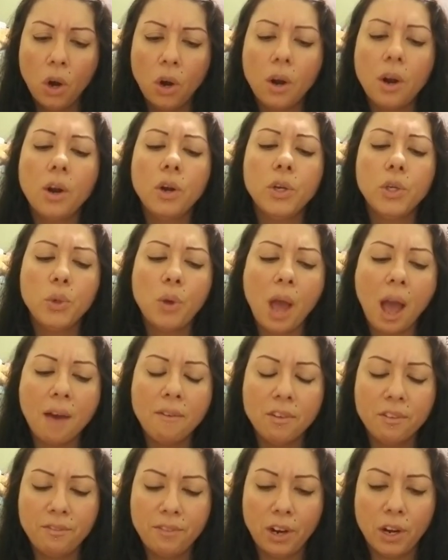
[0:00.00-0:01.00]
or you have
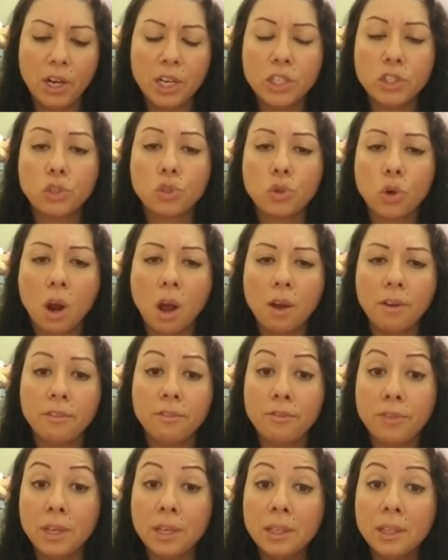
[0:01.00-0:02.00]
a very strong
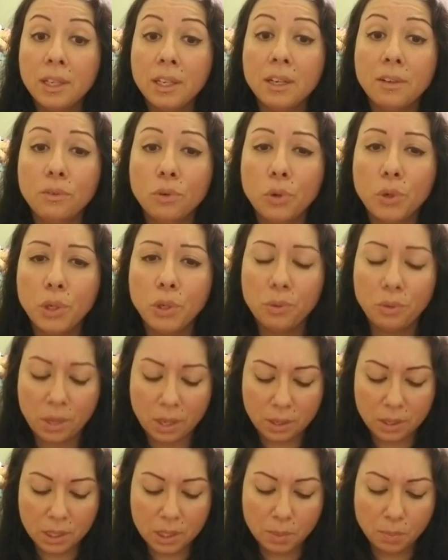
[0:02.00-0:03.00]
feeling of who you
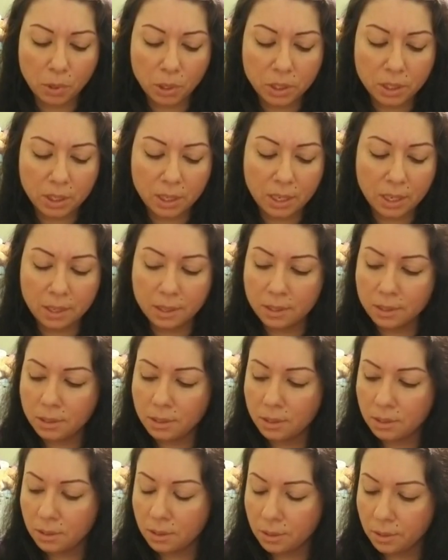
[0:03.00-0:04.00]
think this person
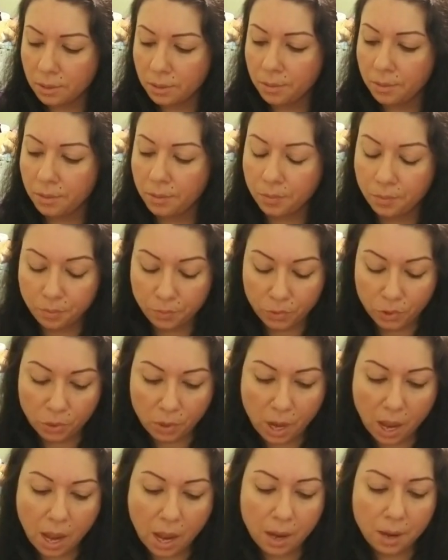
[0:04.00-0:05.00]
is.
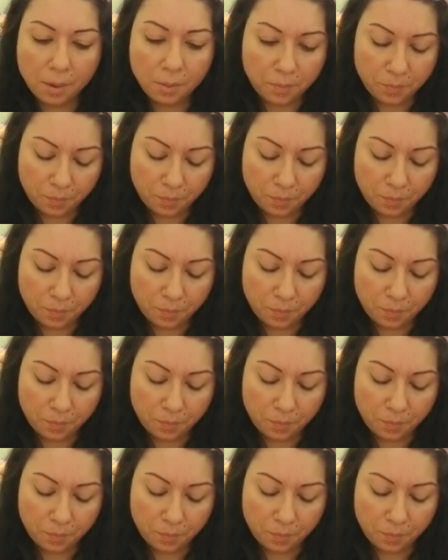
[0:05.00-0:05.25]
Okay?